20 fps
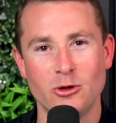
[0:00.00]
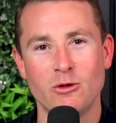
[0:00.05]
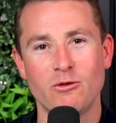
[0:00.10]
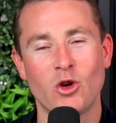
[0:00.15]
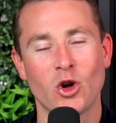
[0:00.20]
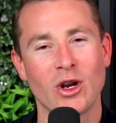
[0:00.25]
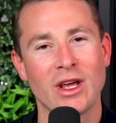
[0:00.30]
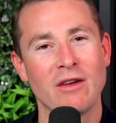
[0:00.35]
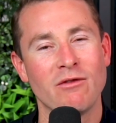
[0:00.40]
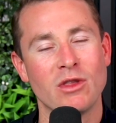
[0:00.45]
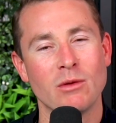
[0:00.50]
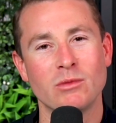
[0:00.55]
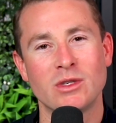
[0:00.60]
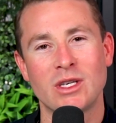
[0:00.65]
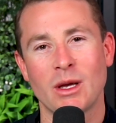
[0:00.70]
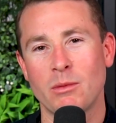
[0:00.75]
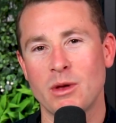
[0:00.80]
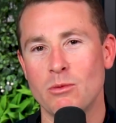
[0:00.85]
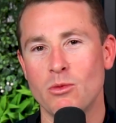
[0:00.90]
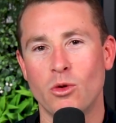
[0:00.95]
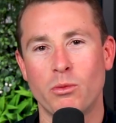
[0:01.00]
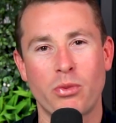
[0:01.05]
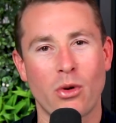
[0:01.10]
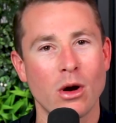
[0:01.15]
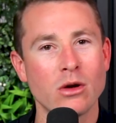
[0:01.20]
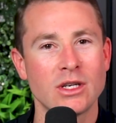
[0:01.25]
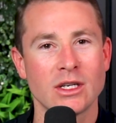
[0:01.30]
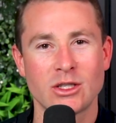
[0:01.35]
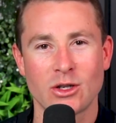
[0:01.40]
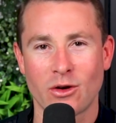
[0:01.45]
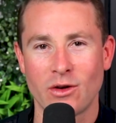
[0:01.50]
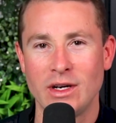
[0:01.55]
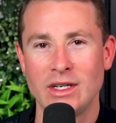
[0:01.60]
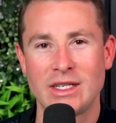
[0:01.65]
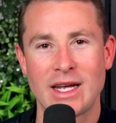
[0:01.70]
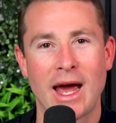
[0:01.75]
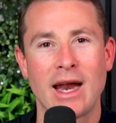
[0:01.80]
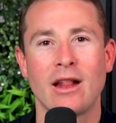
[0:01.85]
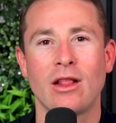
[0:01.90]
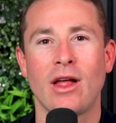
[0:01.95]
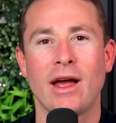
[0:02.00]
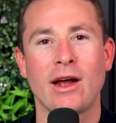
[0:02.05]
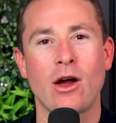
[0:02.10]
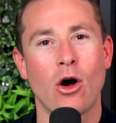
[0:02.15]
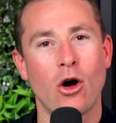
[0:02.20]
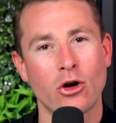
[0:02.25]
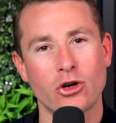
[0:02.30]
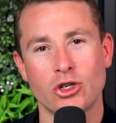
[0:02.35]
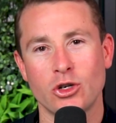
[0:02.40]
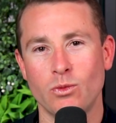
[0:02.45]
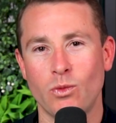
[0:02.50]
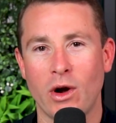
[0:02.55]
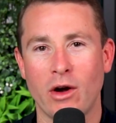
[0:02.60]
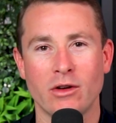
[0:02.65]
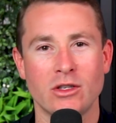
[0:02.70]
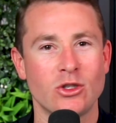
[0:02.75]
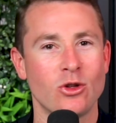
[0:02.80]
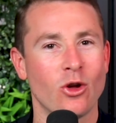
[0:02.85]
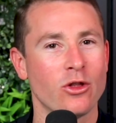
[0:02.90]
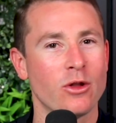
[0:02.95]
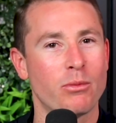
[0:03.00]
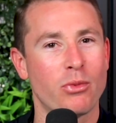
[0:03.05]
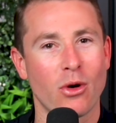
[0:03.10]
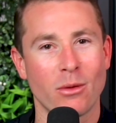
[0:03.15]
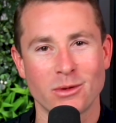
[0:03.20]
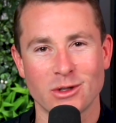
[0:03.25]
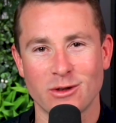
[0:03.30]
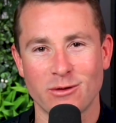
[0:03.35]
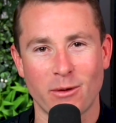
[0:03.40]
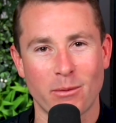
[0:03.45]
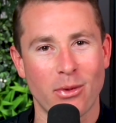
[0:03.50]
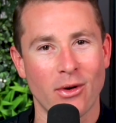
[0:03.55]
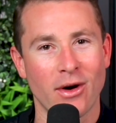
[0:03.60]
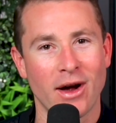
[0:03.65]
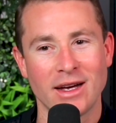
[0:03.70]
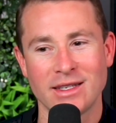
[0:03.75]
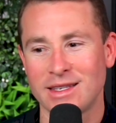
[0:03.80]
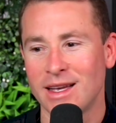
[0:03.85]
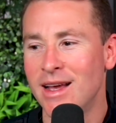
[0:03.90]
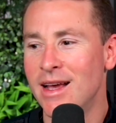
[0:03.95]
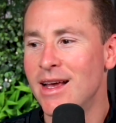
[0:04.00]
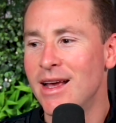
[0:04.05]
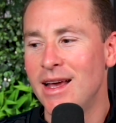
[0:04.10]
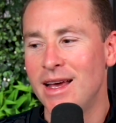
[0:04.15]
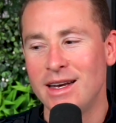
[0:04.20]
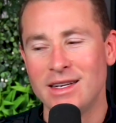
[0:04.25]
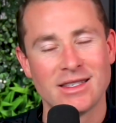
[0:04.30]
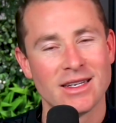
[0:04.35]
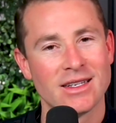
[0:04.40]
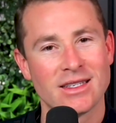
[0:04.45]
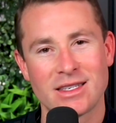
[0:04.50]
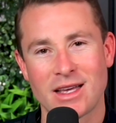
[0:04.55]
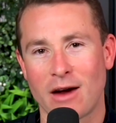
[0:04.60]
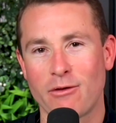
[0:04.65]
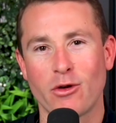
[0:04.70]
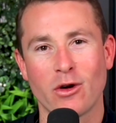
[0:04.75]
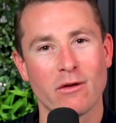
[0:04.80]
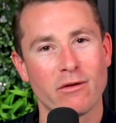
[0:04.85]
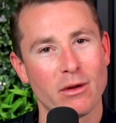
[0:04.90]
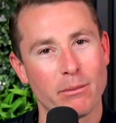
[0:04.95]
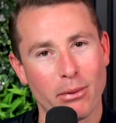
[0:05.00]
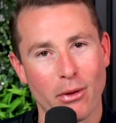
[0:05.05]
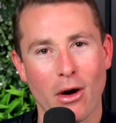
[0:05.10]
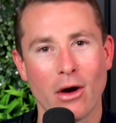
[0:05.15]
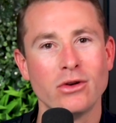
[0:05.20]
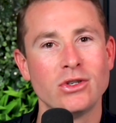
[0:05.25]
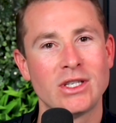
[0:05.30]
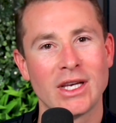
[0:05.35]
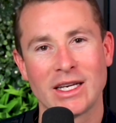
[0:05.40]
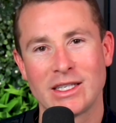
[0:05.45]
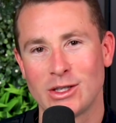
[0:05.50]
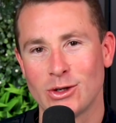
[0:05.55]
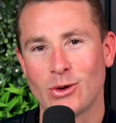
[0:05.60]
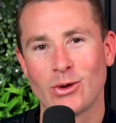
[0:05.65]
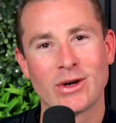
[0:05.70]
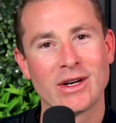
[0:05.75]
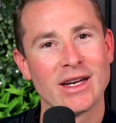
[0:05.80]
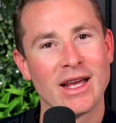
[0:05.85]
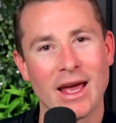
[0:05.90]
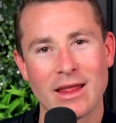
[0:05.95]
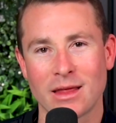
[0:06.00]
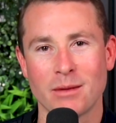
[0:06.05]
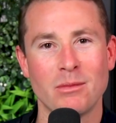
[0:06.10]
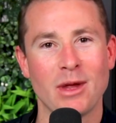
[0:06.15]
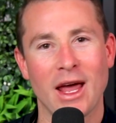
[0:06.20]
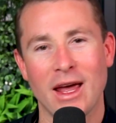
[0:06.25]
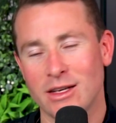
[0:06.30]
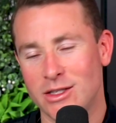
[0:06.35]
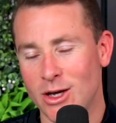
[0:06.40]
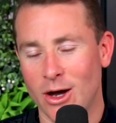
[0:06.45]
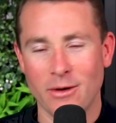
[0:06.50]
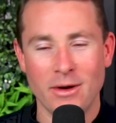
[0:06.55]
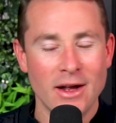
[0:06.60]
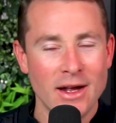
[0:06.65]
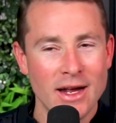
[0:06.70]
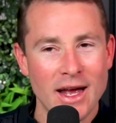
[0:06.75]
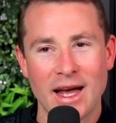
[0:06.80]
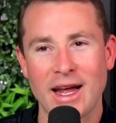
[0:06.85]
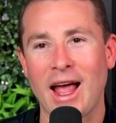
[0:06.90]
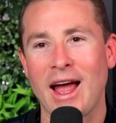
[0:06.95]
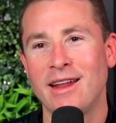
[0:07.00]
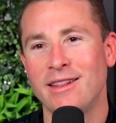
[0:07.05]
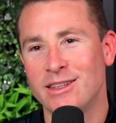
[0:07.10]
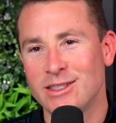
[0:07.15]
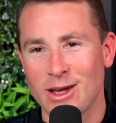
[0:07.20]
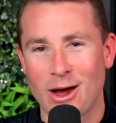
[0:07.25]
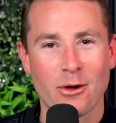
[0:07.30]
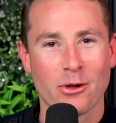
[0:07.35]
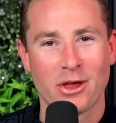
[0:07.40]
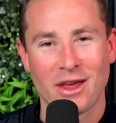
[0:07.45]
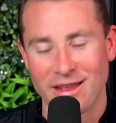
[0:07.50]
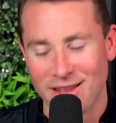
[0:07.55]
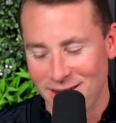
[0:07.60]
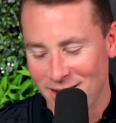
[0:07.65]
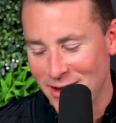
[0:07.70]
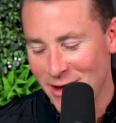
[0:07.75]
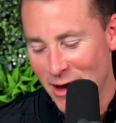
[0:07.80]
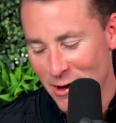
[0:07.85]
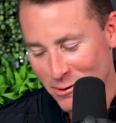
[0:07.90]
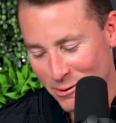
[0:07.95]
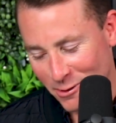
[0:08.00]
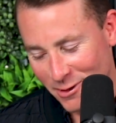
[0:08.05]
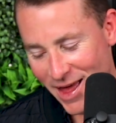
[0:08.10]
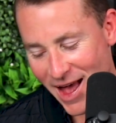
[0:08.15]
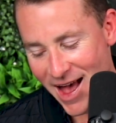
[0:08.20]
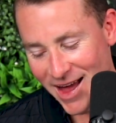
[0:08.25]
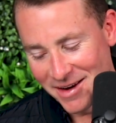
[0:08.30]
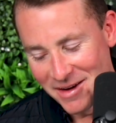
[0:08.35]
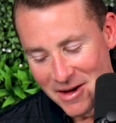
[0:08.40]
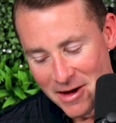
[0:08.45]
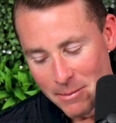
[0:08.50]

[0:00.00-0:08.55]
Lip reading: You've got to give them something more process orientated like auction, where it's not the promise of a price, it is a discovery of the process in order to get them there. So again, there's a whole thing that you can go through that.